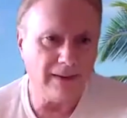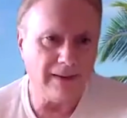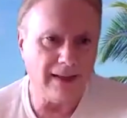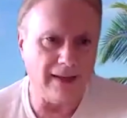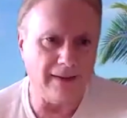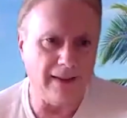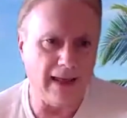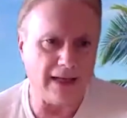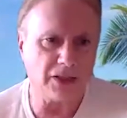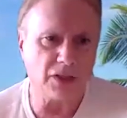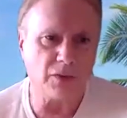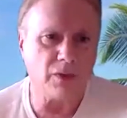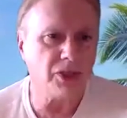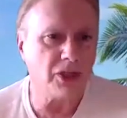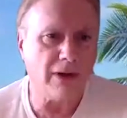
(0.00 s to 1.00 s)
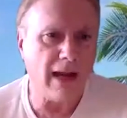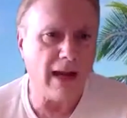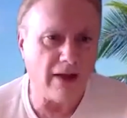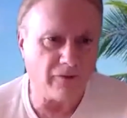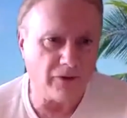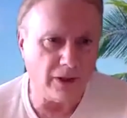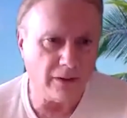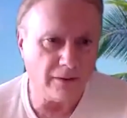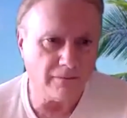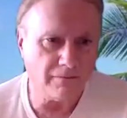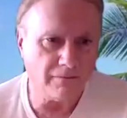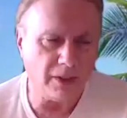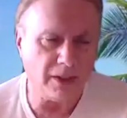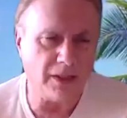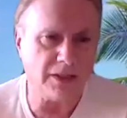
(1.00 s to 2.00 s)
And that's what you're after,
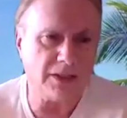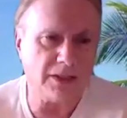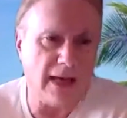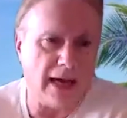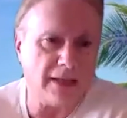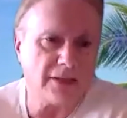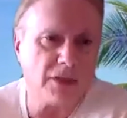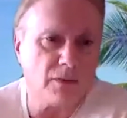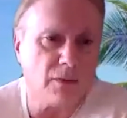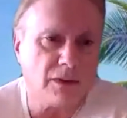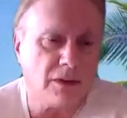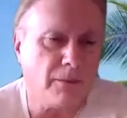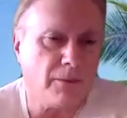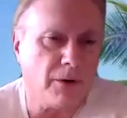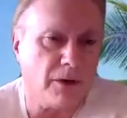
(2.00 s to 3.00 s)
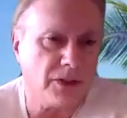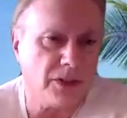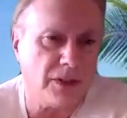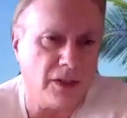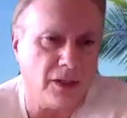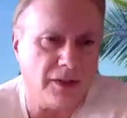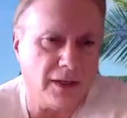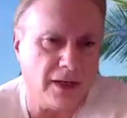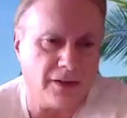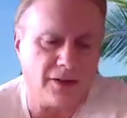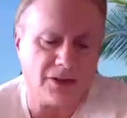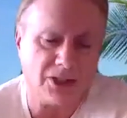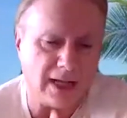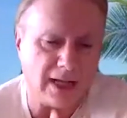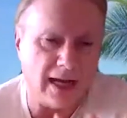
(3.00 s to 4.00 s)
because that's what the person on the
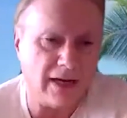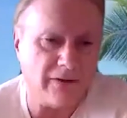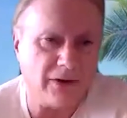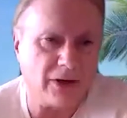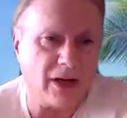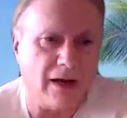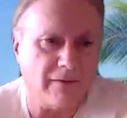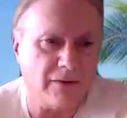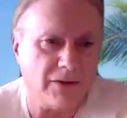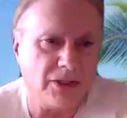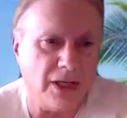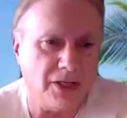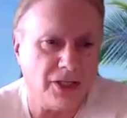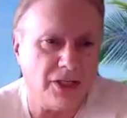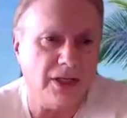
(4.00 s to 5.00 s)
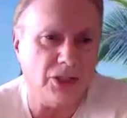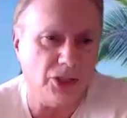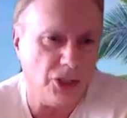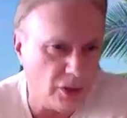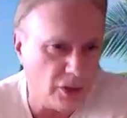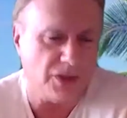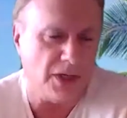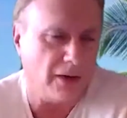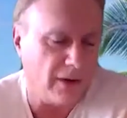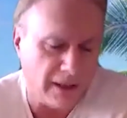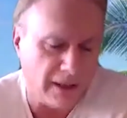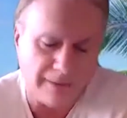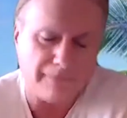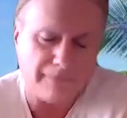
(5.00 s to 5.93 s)
other side of your conversation is using, right?